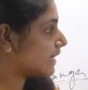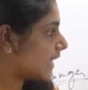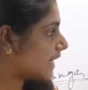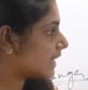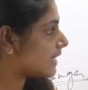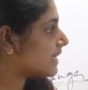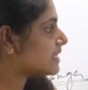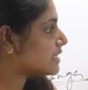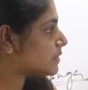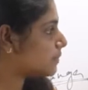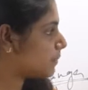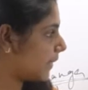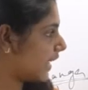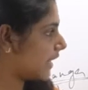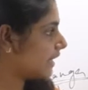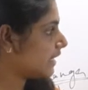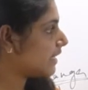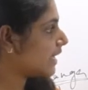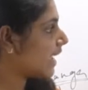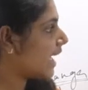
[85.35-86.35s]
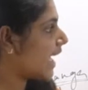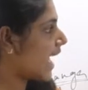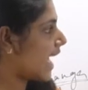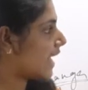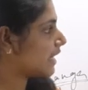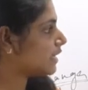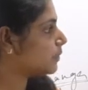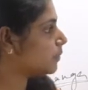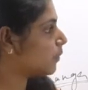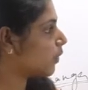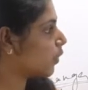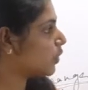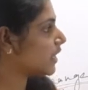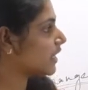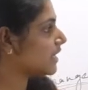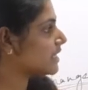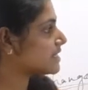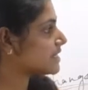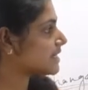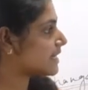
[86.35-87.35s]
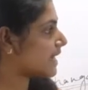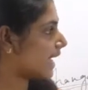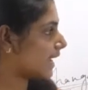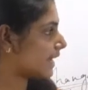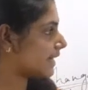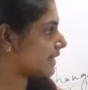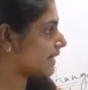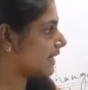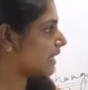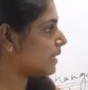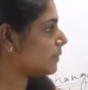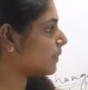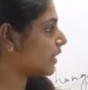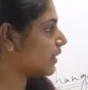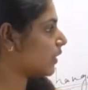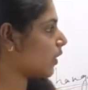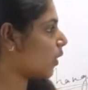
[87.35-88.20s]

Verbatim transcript: leg is bent and the body is slightly but